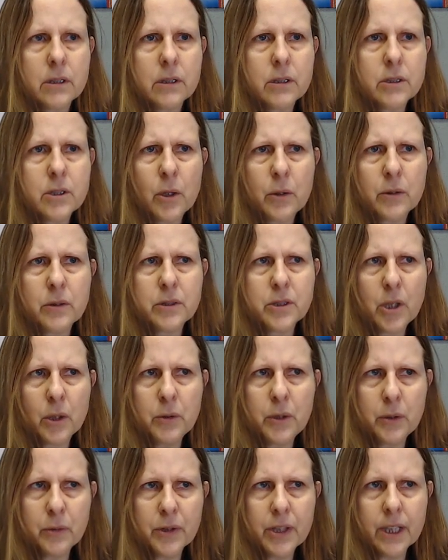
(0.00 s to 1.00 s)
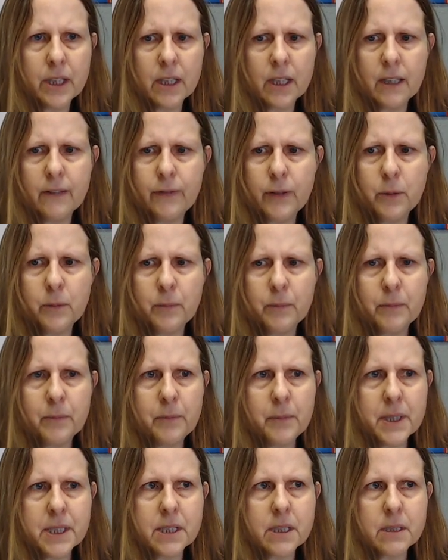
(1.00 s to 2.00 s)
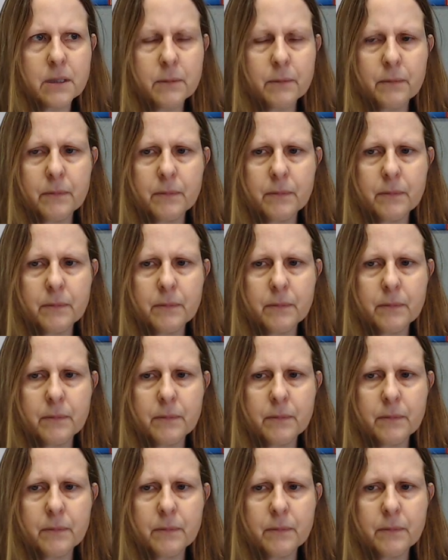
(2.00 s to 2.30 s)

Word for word: Don't don't you think if you missed